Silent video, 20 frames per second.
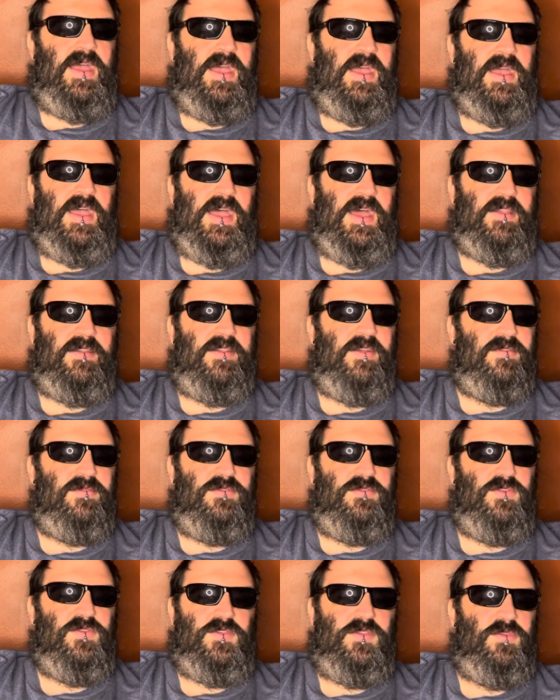I don't know.
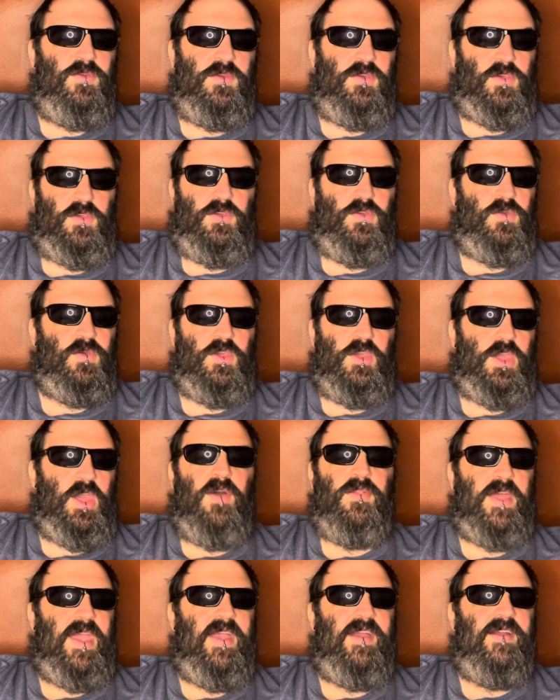Just you, you can
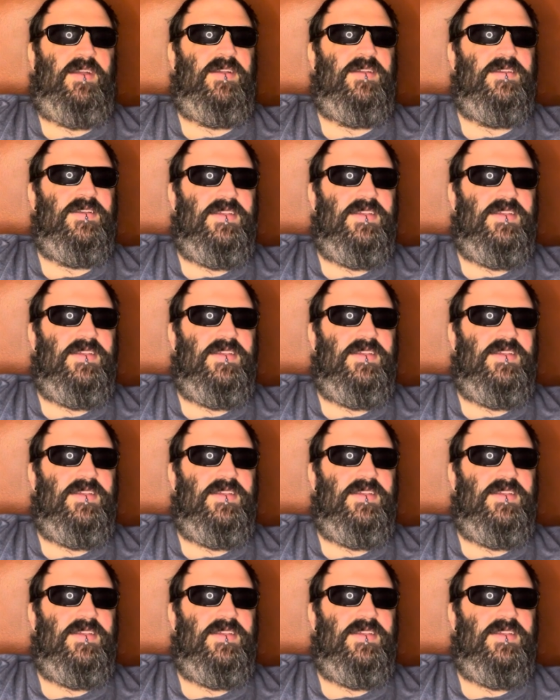go there.